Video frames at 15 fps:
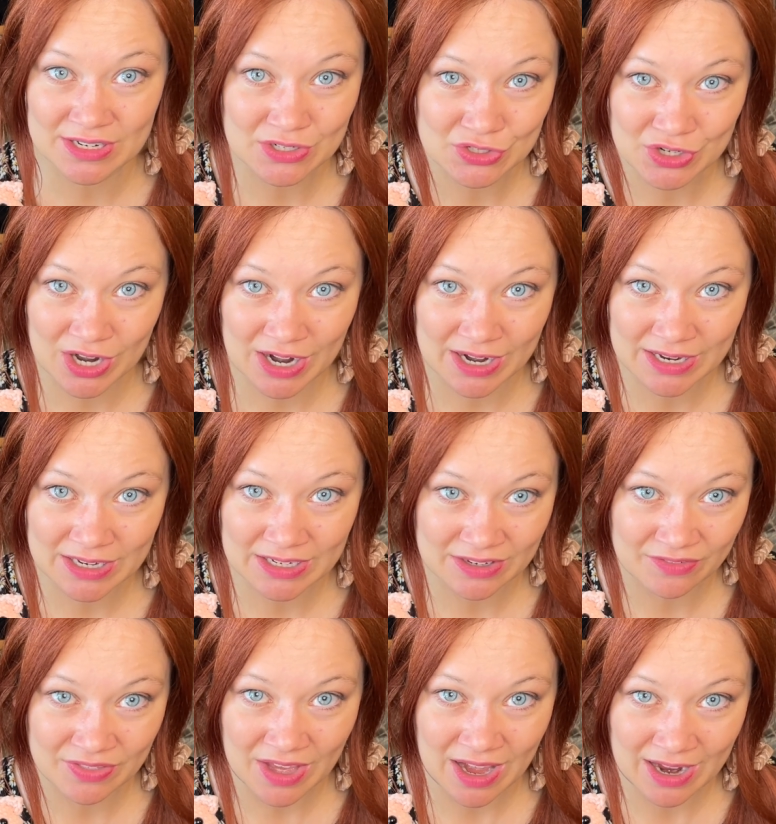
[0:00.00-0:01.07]
in trying any
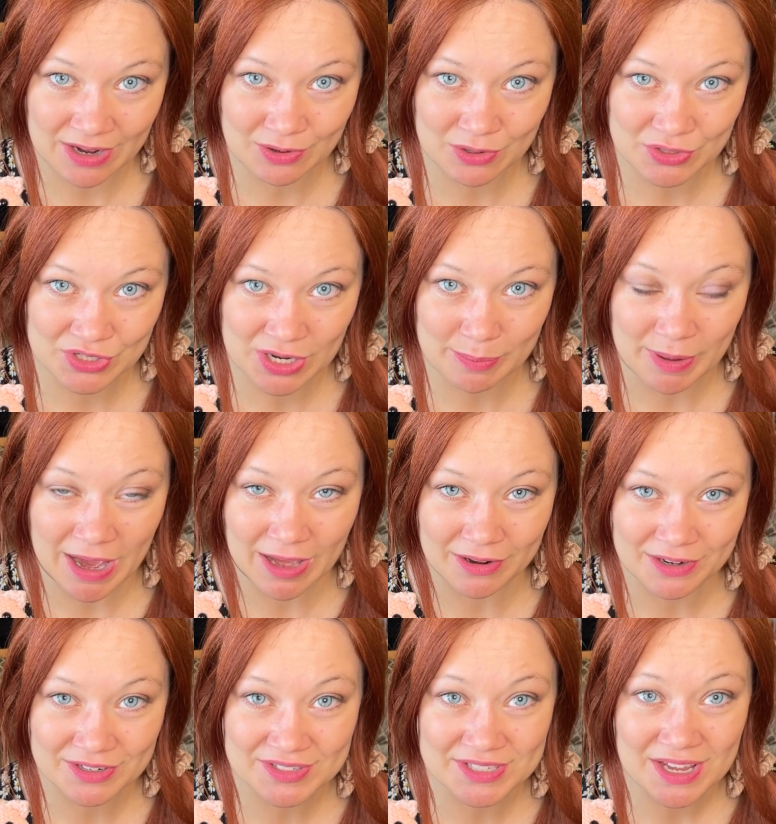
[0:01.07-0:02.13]
of the HiCrochet
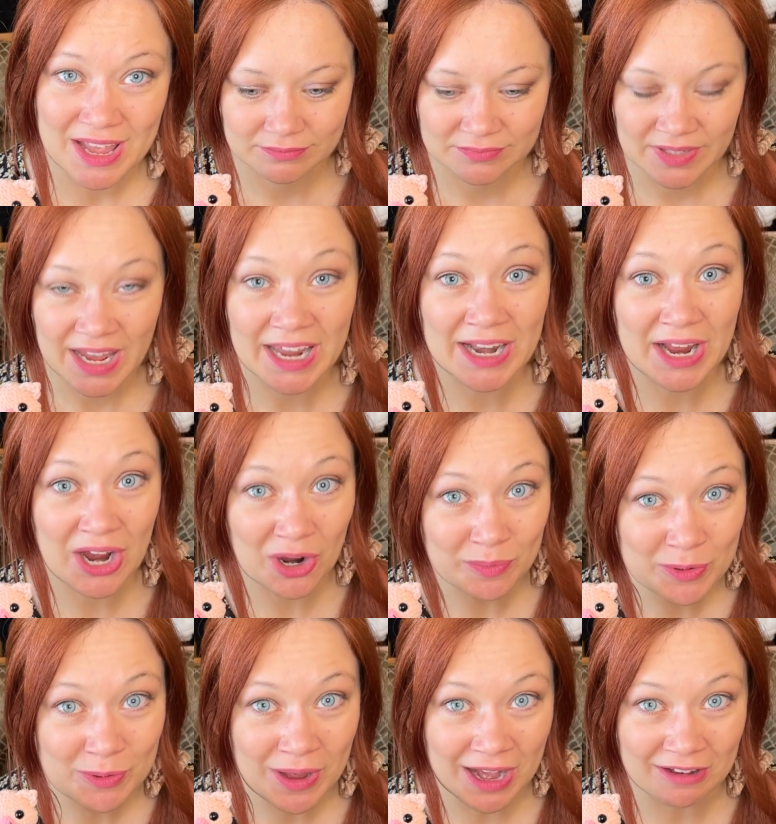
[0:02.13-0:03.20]
patterns. And I hope
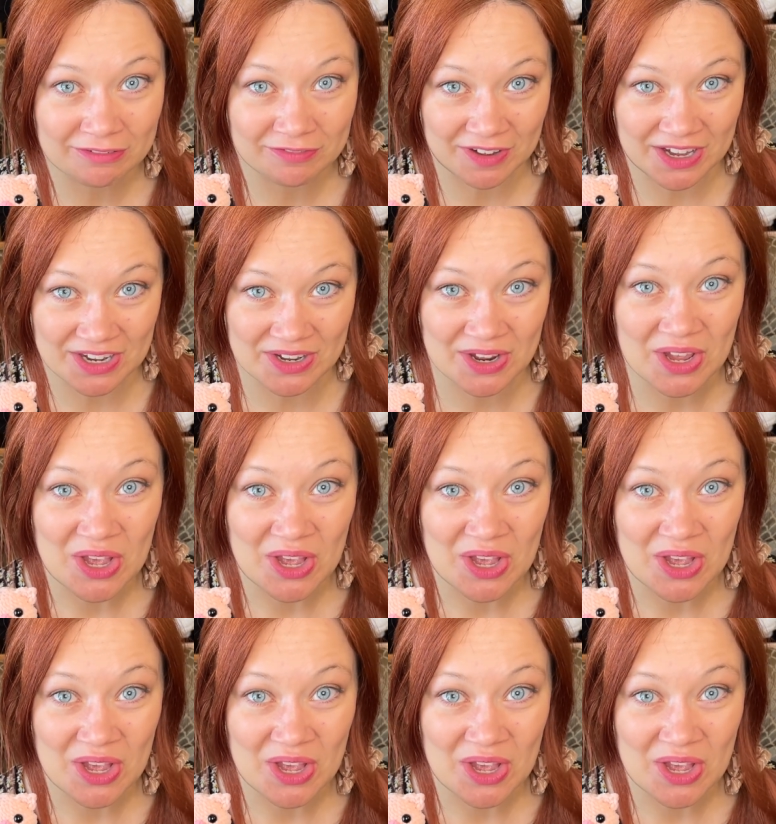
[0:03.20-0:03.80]
you have fun